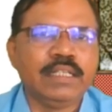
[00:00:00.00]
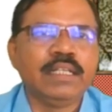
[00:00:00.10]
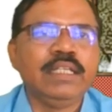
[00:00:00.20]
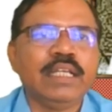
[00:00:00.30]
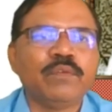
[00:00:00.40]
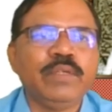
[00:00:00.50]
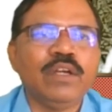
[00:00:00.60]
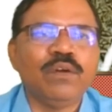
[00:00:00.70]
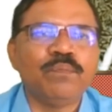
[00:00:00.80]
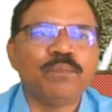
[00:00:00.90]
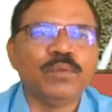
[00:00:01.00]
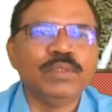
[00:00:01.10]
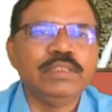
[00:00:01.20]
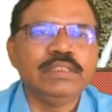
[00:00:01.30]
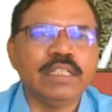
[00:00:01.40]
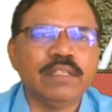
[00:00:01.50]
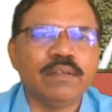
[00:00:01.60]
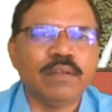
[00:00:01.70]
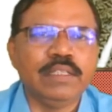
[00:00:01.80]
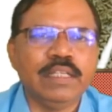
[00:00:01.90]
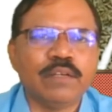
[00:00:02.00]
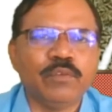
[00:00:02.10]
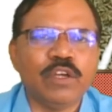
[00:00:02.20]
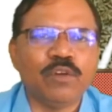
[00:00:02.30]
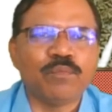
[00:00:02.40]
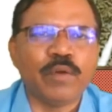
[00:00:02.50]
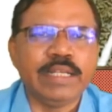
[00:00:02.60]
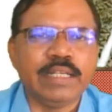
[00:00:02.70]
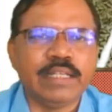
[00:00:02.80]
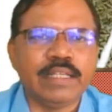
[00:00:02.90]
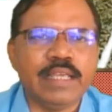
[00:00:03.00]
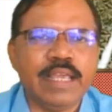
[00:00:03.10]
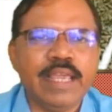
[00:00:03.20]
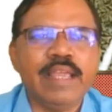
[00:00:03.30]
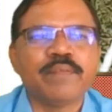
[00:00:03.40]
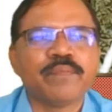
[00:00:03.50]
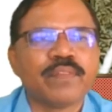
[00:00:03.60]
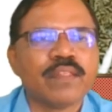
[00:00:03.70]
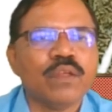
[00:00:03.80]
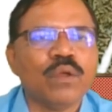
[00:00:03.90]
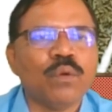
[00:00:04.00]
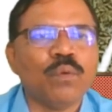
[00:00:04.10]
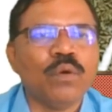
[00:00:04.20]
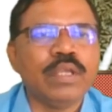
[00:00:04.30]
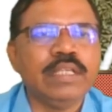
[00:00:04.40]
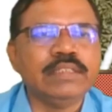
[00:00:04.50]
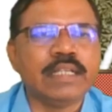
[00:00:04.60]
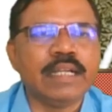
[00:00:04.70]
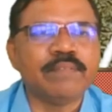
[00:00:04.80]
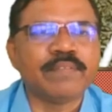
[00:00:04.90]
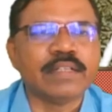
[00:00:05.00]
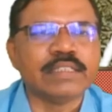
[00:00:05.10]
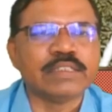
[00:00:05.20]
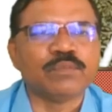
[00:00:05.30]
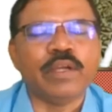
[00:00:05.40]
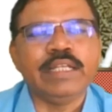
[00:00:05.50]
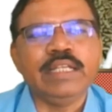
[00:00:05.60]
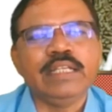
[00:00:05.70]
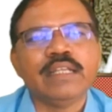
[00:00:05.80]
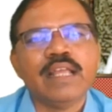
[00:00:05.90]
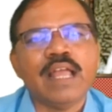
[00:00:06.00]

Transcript: Here we have position, here we have point A, O is reference point,